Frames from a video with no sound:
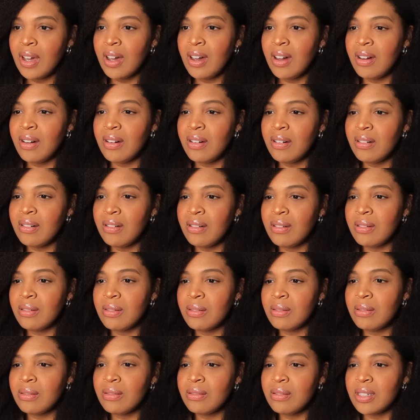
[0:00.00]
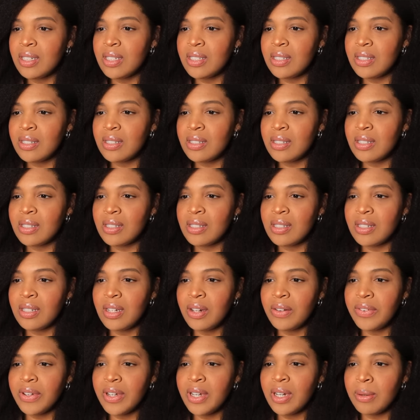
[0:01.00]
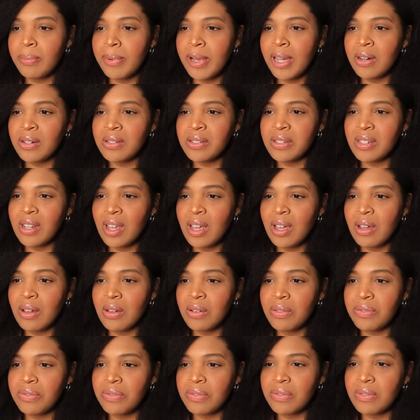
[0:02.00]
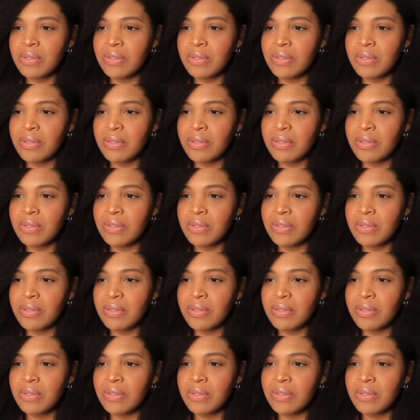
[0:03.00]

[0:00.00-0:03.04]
Oh, is this Sissy over here by herself?